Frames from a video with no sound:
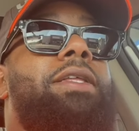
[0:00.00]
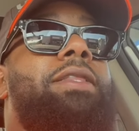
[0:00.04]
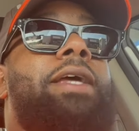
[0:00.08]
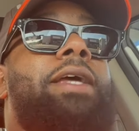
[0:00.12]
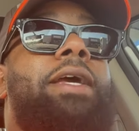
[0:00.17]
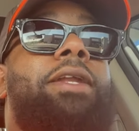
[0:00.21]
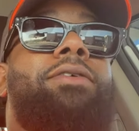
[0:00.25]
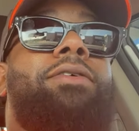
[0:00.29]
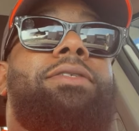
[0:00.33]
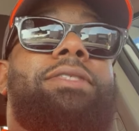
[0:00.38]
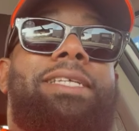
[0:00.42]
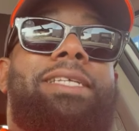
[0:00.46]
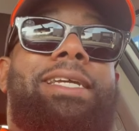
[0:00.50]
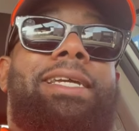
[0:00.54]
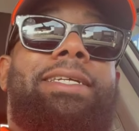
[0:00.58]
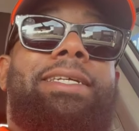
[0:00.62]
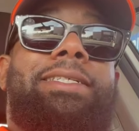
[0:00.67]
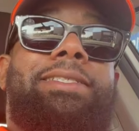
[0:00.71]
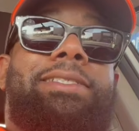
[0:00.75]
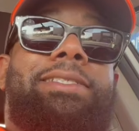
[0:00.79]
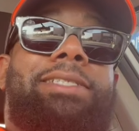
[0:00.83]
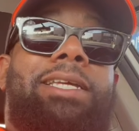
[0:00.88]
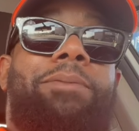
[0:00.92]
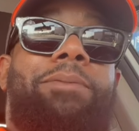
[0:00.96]
They don't
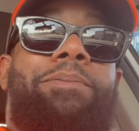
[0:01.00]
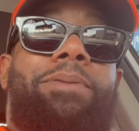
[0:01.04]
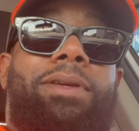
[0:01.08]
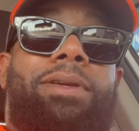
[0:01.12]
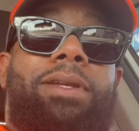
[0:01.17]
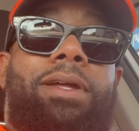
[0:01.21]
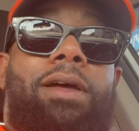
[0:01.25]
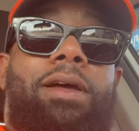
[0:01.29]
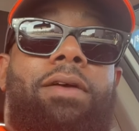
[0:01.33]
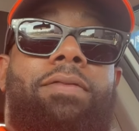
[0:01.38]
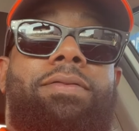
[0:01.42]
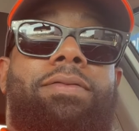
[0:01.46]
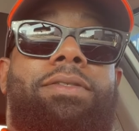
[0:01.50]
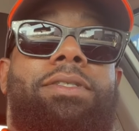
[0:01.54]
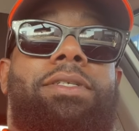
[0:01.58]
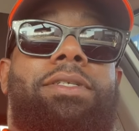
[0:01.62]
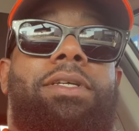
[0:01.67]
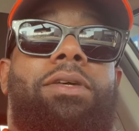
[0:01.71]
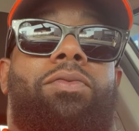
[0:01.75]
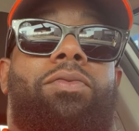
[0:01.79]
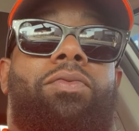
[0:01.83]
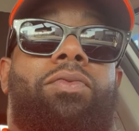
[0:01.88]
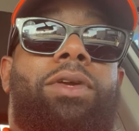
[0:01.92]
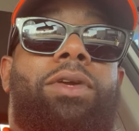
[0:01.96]
dig deep enough
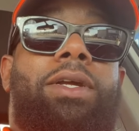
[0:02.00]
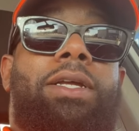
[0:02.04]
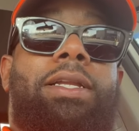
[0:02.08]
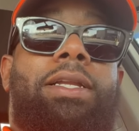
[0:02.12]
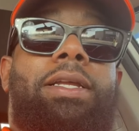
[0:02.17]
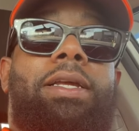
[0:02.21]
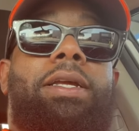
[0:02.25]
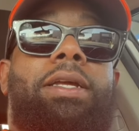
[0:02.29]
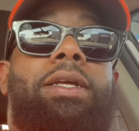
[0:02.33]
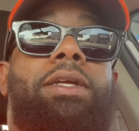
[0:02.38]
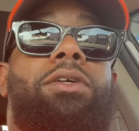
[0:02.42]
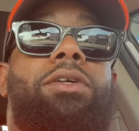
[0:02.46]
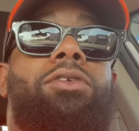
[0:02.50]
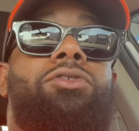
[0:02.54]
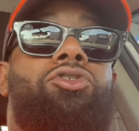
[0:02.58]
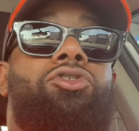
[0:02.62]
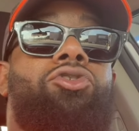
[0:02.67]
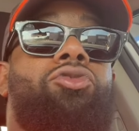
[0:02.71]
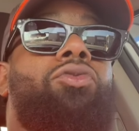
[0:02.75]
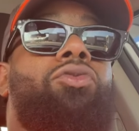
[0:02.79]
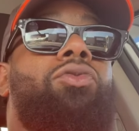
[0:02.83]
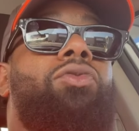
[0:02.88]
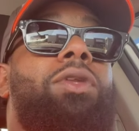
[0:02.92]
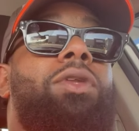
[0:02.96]
to really,
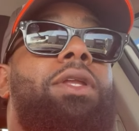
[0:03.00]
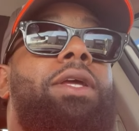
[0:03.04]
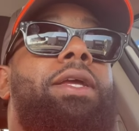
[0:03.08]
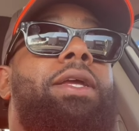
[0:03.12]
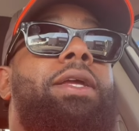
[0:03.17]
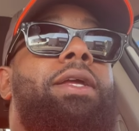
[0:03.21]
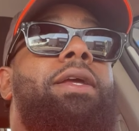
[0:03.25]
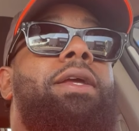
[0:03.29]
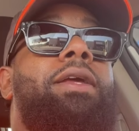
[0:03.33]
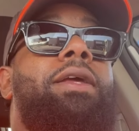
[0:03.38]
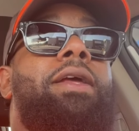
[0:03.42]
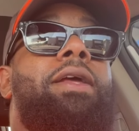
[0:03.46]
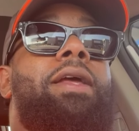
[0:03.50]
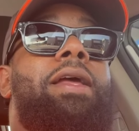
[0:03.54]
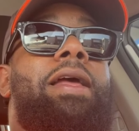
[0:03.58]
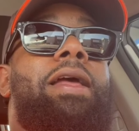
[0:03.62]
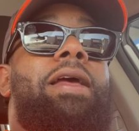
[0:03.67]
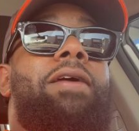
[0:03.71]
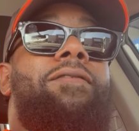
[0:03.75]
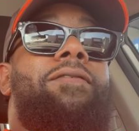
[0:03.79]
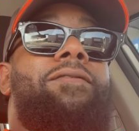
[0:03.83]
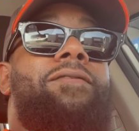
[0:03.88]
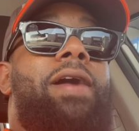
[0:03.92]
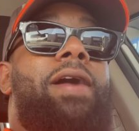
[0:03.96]
truly
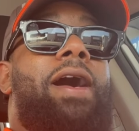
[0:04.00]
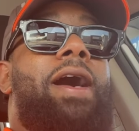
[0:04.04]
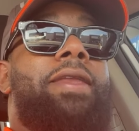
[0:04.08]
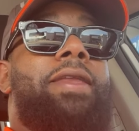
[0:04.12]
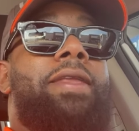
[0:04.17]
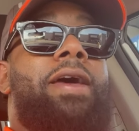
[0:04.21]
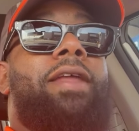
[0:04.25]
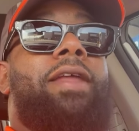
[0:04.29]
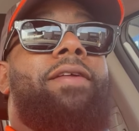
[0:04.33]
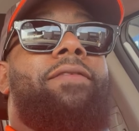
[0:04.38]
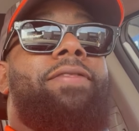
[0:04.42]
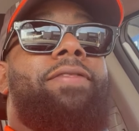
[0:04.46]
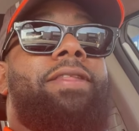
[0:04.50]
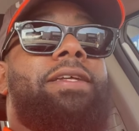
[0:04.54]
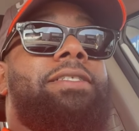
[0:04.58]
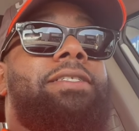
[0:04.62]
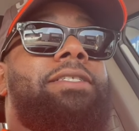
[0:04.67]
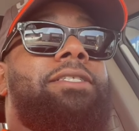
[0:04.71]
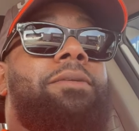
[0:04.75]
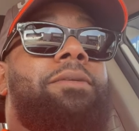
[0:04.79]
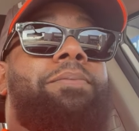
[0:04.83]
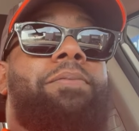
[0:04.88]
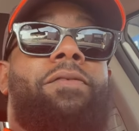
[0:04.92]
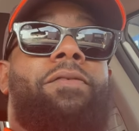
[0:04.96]
find out if
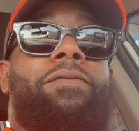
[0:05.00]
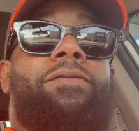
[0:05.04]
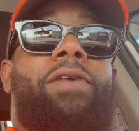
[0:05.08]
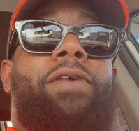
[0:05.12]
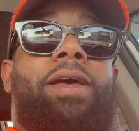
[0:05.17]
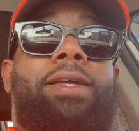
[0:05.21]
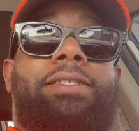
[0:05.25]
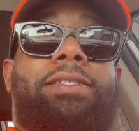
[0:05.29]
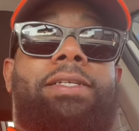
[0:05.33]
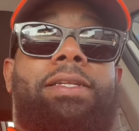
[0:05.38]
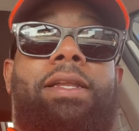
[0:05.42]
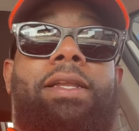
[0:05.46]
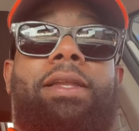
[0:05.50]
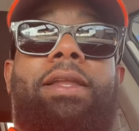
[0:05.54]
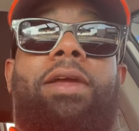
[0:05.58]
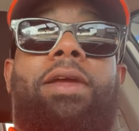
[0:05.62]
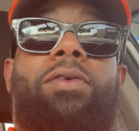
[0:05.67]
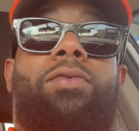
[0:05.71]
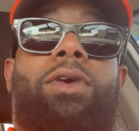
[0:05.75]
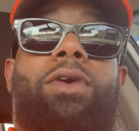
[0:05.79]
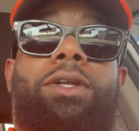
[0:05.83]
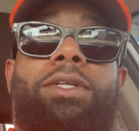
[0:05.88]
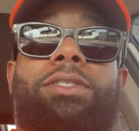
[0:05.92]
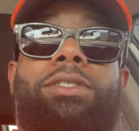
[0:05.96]
this is a profession that
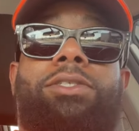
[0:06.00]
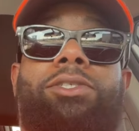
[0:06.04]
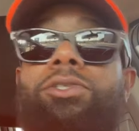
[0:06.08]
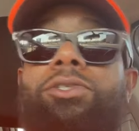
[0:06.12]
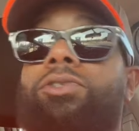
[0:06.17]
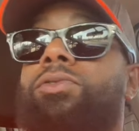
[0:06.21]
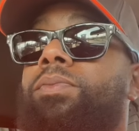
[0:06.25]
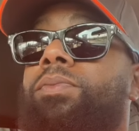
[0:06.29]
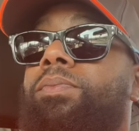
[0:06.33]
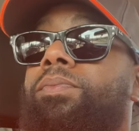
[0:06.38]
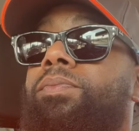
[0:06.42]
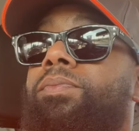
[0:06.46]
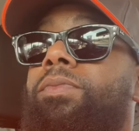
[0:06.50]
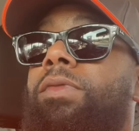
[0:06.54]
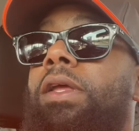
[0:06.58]
they want to do.